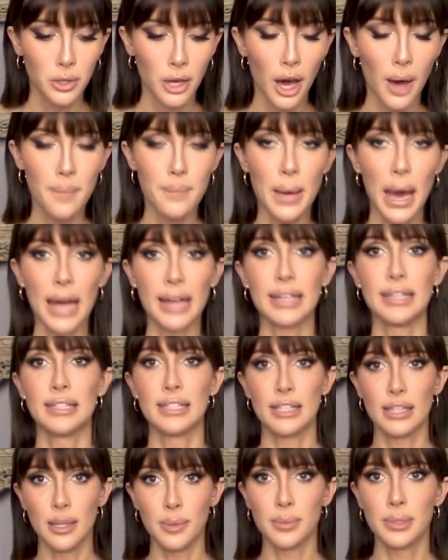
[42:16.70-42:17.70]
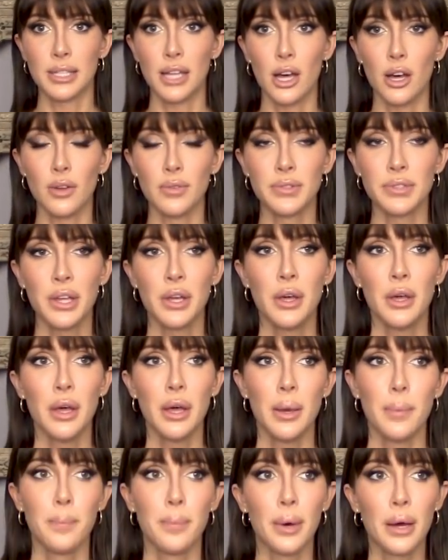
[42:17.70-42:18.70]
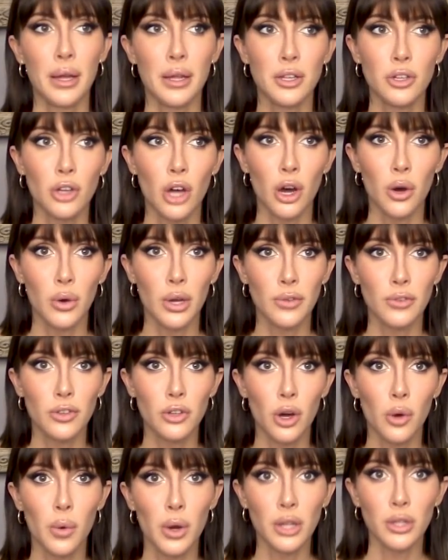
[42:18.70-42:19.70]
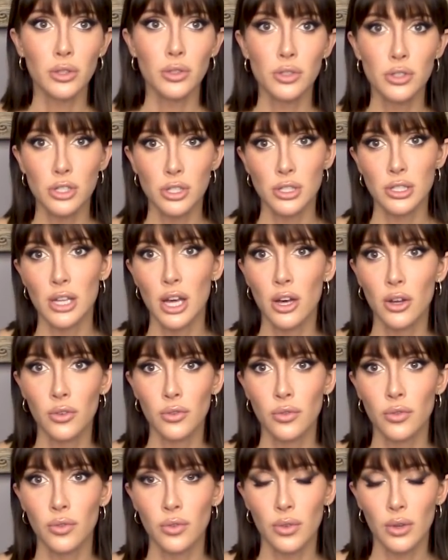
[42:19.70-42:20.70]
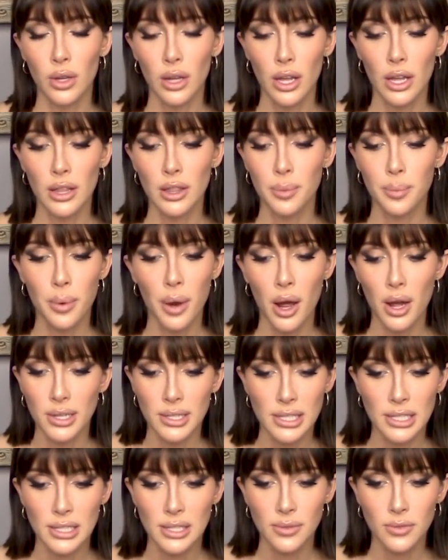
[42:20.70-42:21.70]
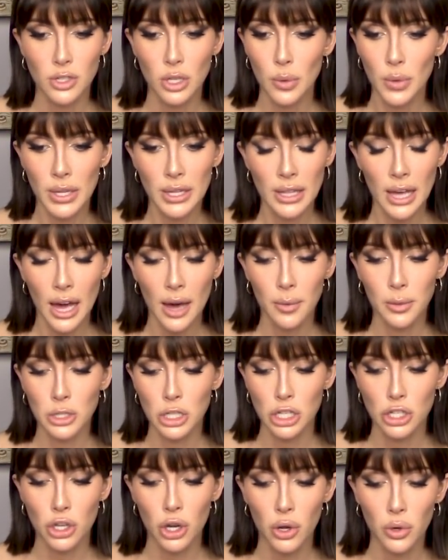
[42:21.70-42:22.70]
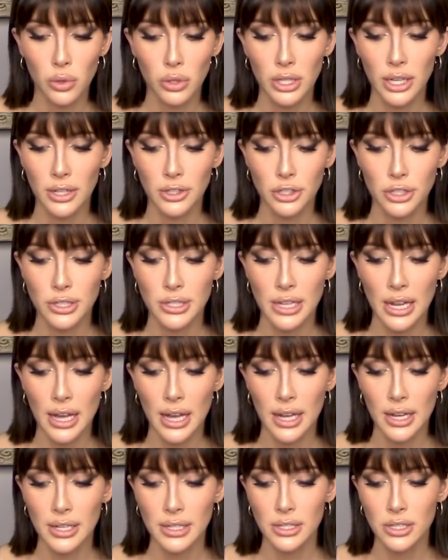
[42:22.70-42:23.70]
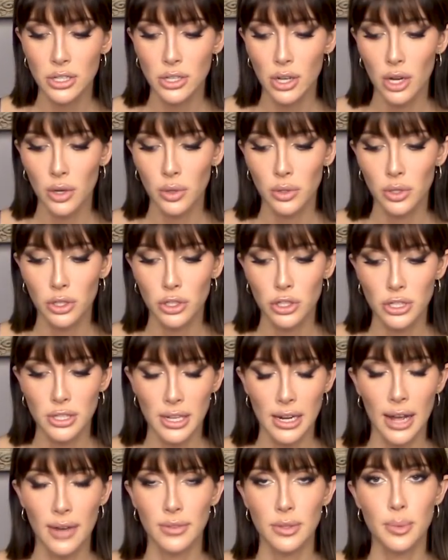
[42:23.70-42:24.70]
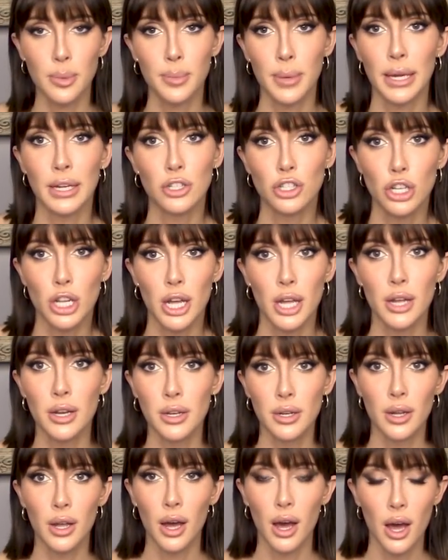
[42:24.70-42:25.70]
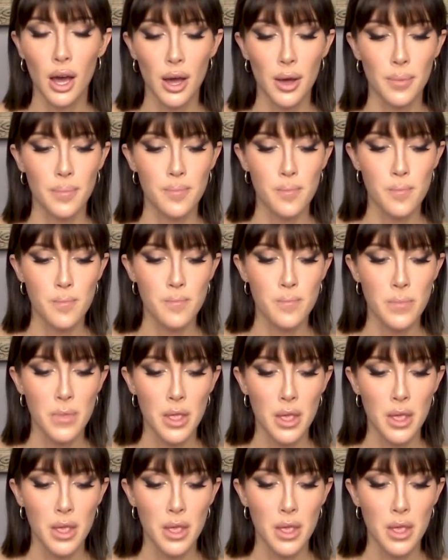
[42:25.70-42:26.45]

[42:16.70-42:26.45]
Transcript: come back into themselves but you know if you don't want to lose yourself in the process of doing that, which I totally understand. You know, you're just going to have to be patient. Um,